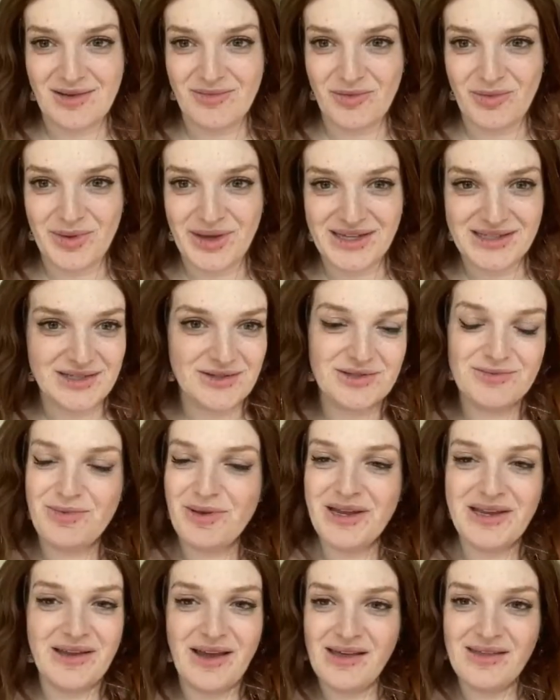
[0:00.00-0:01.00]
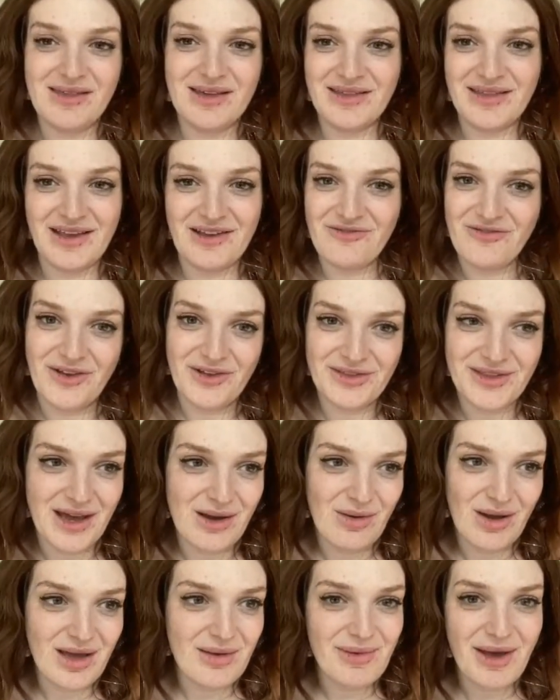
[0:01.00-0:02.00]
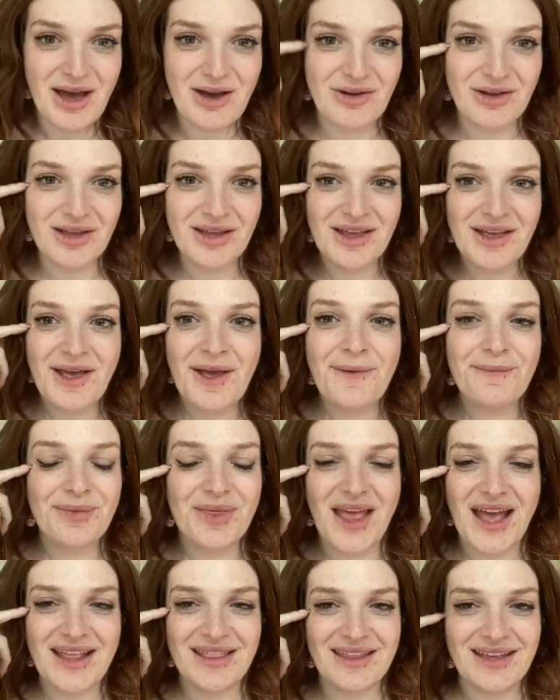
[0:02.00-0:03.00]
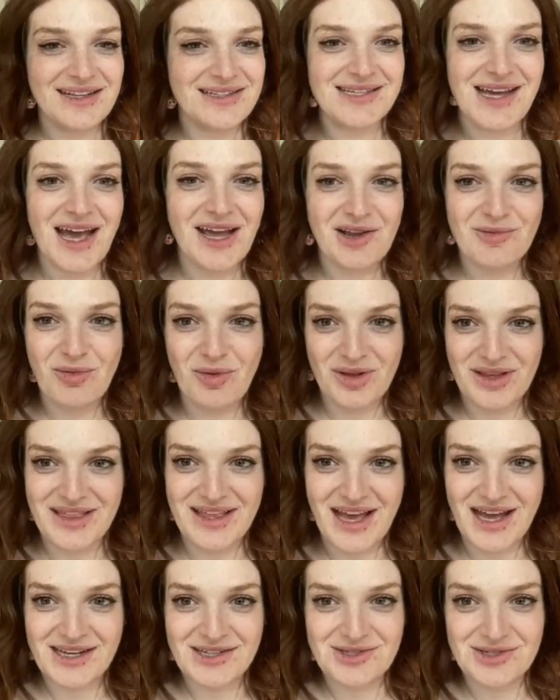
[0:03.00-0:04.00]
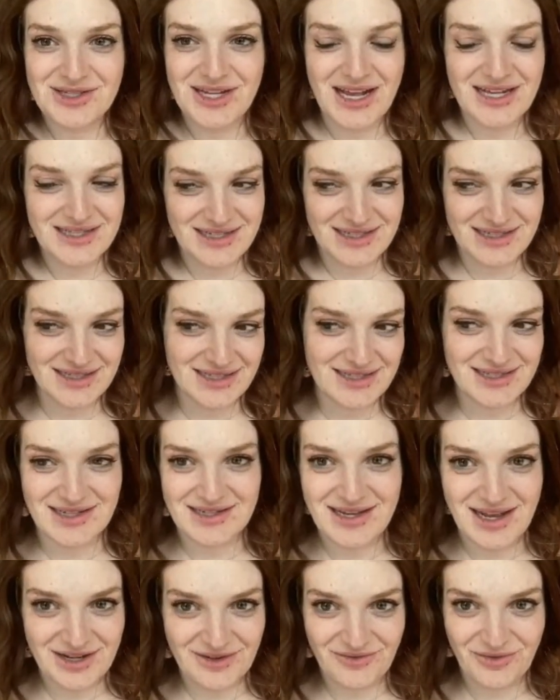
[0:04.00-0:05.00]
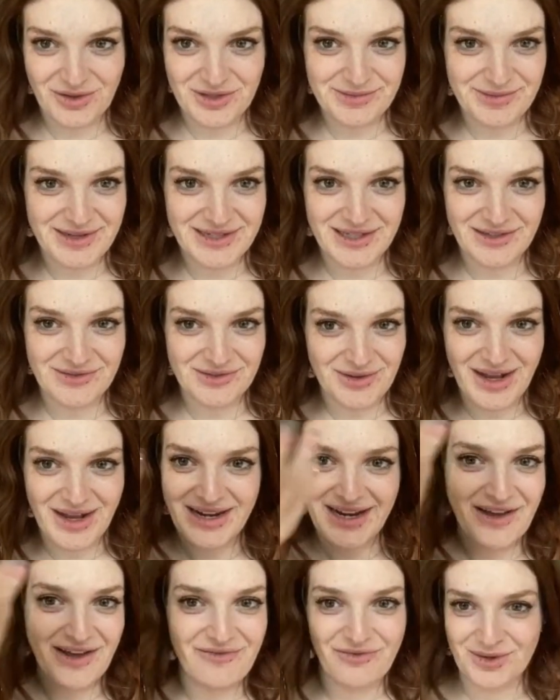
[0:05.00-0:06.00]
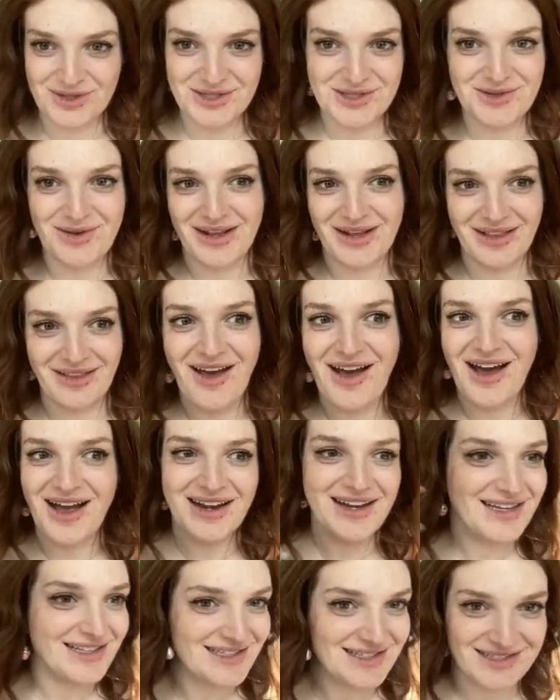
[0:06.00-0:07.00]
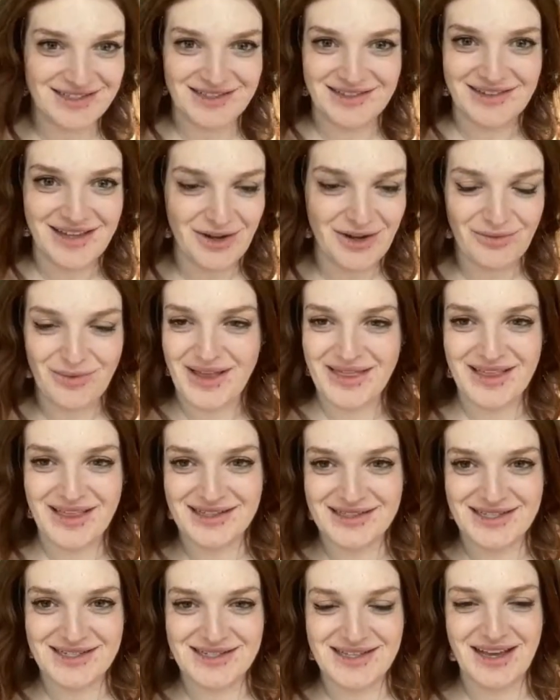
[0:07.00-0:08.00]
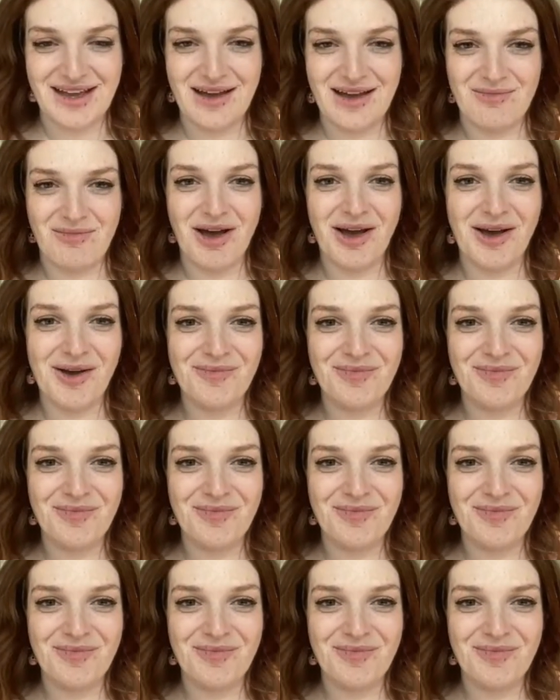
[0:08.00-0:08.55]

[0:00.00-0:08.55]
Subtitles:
There's been nothing that I felt that way about. And the entire point of the exercise isn't to sit down and force myself to write. I get forced to write a lot. It's to like write things as they come up.